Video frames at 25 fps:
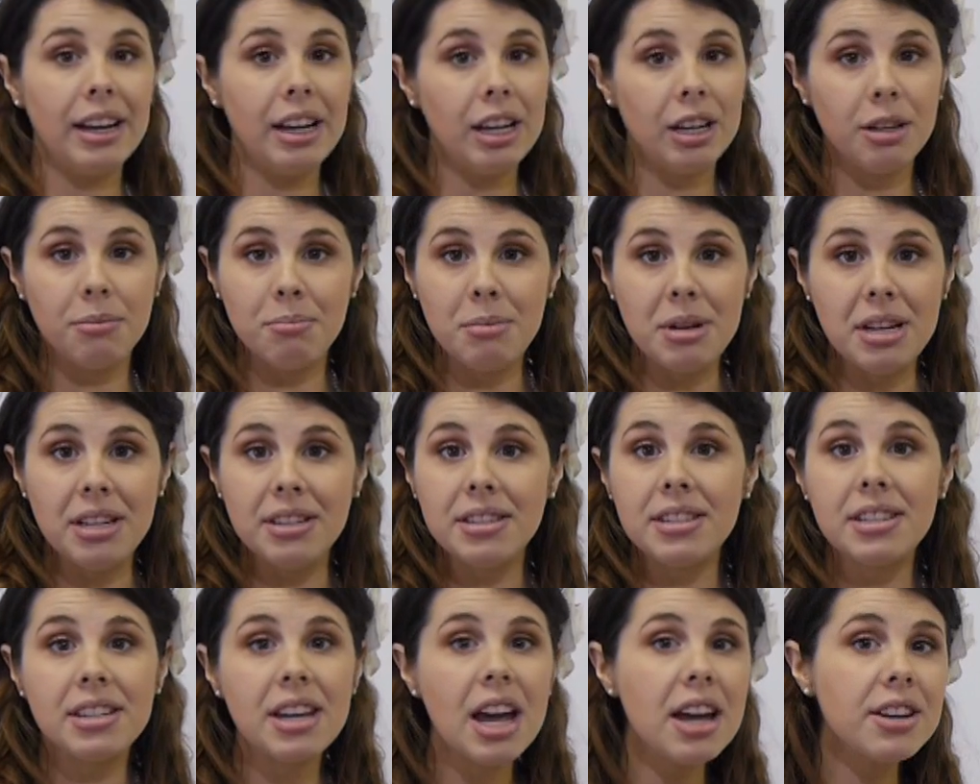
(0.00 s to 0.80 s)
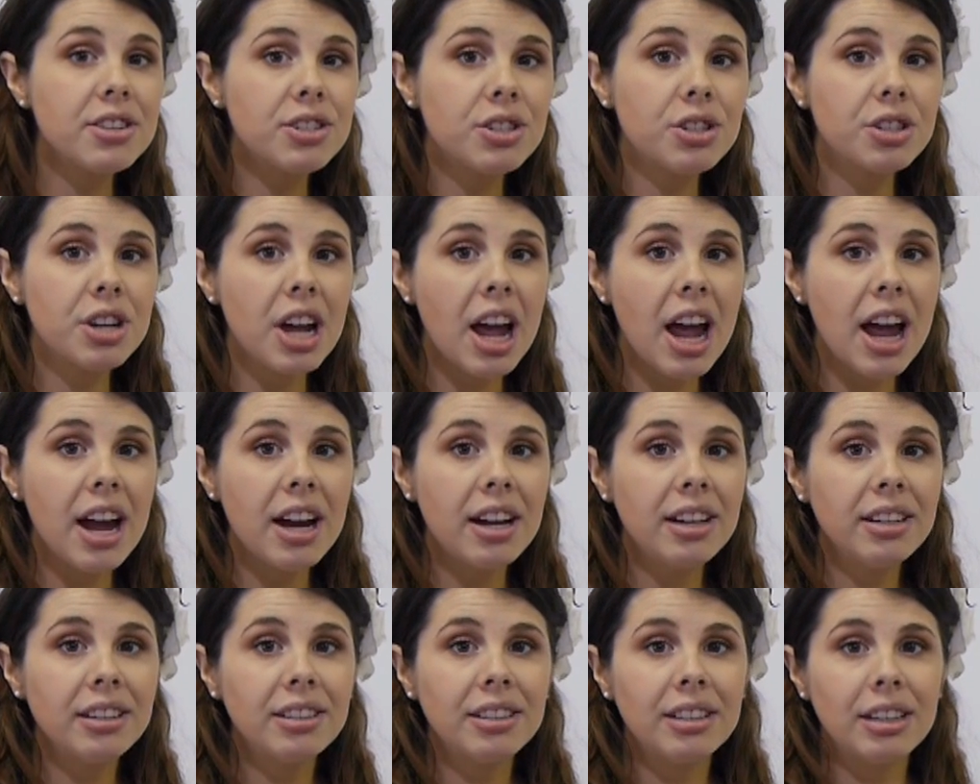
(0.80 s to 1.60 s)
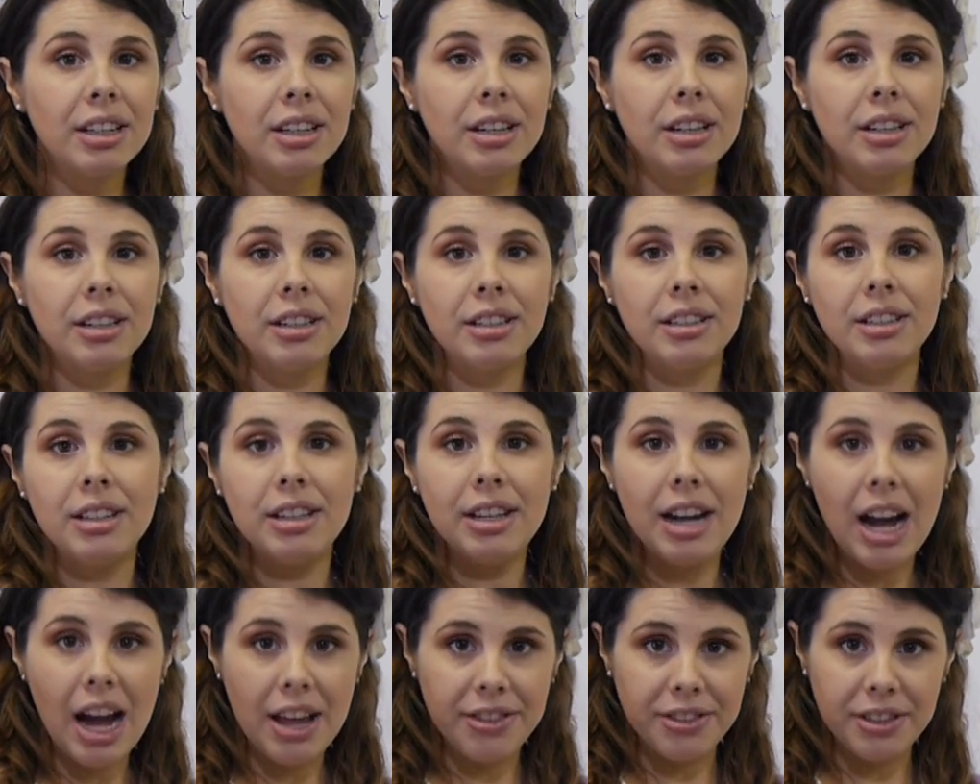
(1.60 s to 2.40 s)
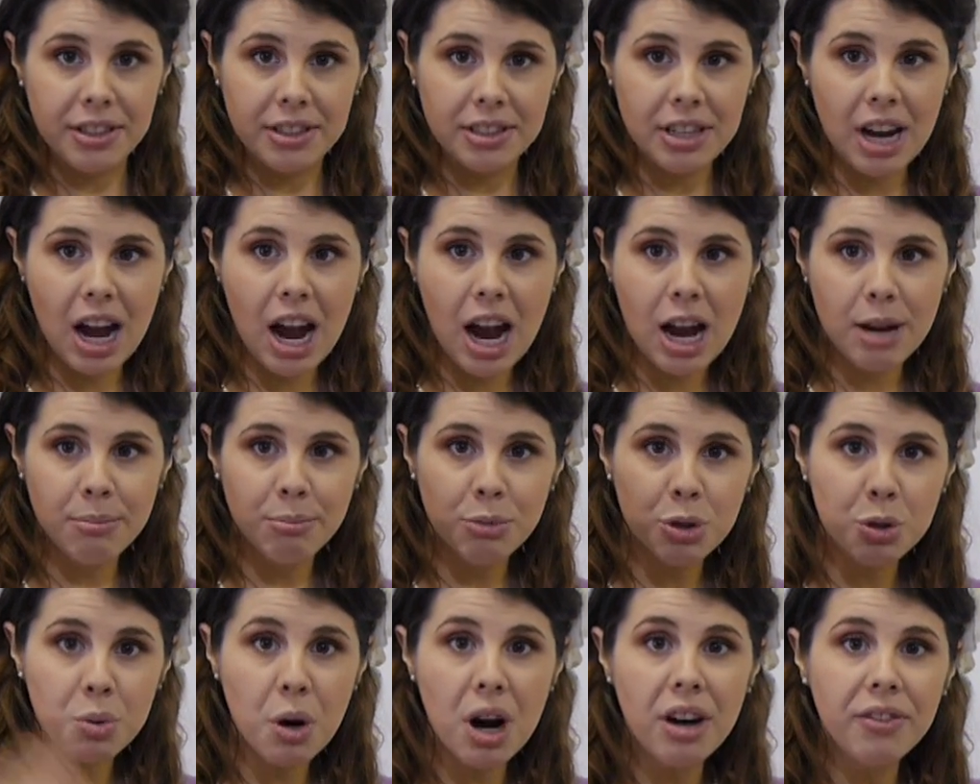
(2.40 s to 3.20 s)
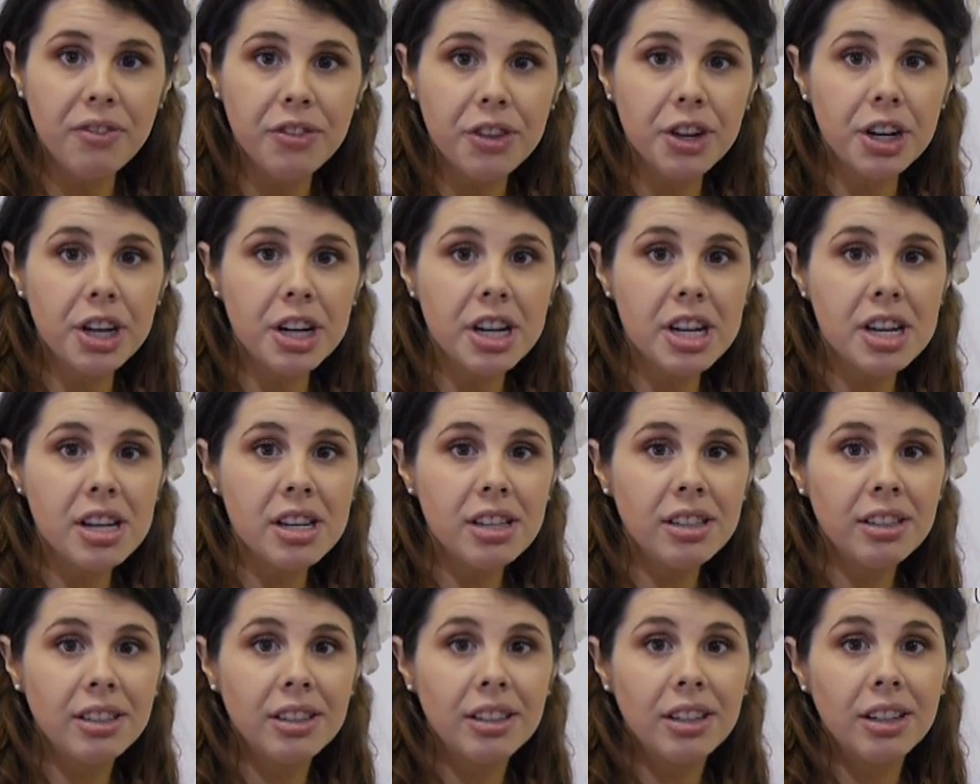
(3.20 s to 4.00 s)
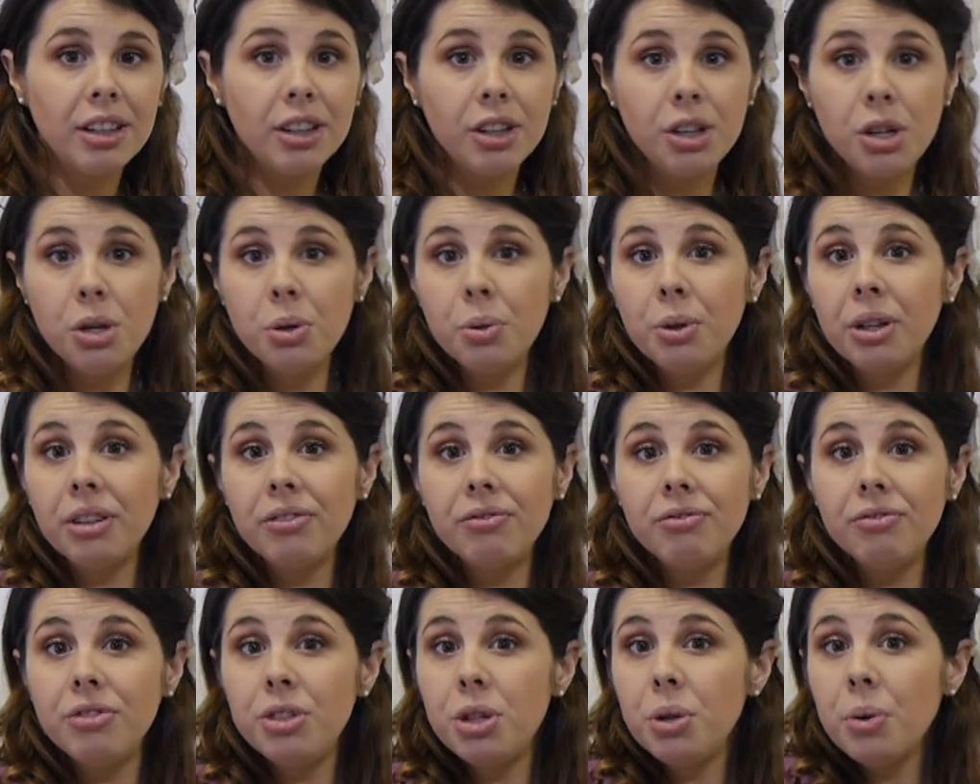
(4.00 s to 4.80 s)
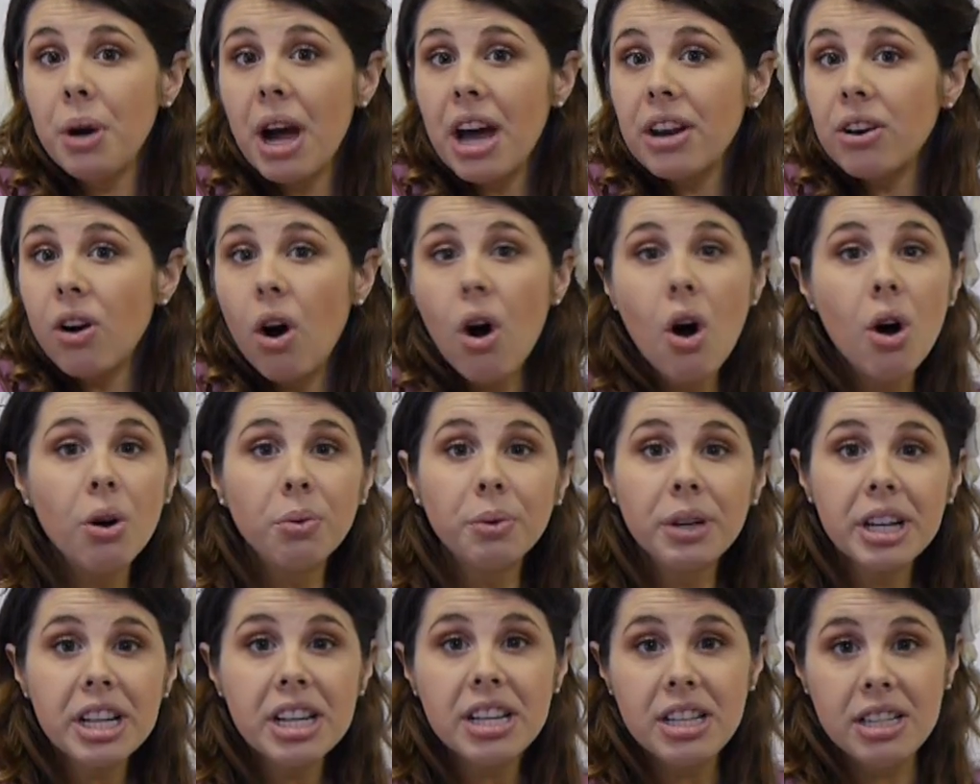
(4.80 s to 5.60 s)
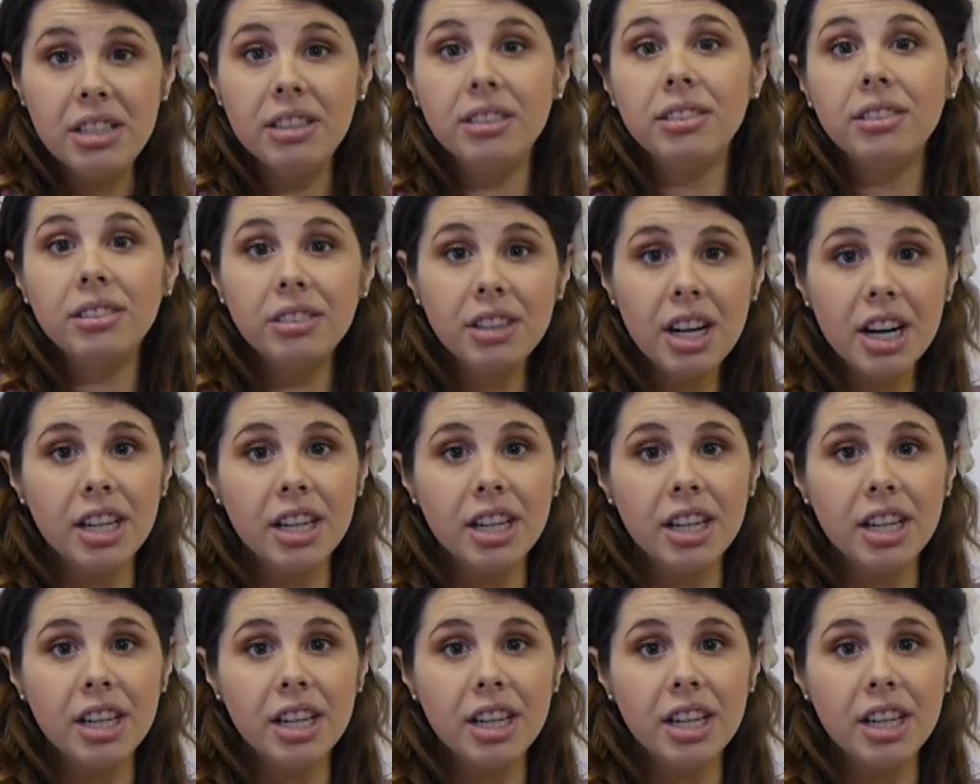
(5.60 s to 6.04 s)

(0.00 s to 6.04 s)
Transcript: It means yesterday, at the time 12:30, you had already eaten